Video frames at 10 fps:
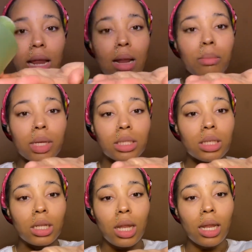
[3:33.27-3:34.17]
I'm
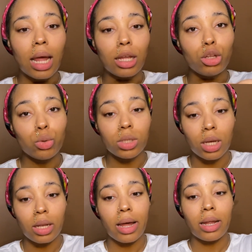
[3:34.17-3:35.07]
basically like using a
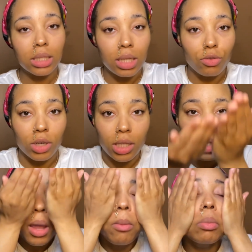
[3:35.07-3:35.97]
lot. I can really do.
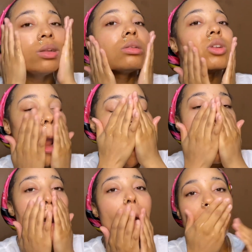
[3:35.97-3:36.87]
I just
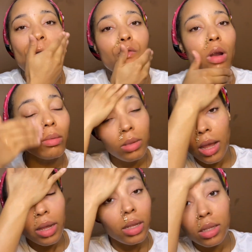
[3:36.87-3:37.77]
rub
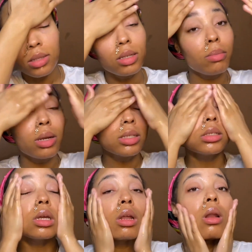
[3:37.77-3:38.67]
that into my
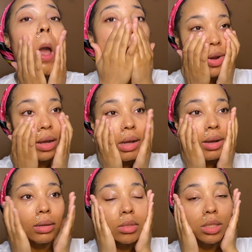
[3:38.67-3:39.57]
skin. Now
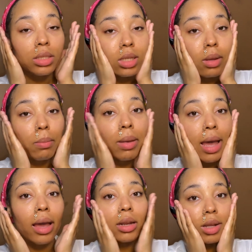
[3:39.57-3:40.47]
I'm just
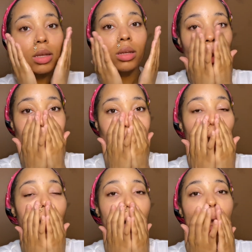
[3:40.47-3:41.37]
patting
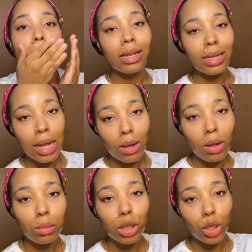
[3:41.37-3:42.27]
it. Now
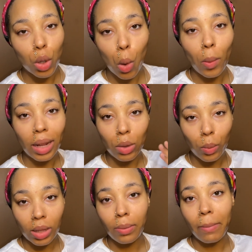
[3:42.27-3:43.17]
I'm gonna go in
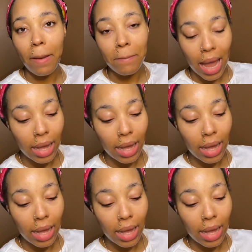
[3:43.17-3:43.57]
with my mask.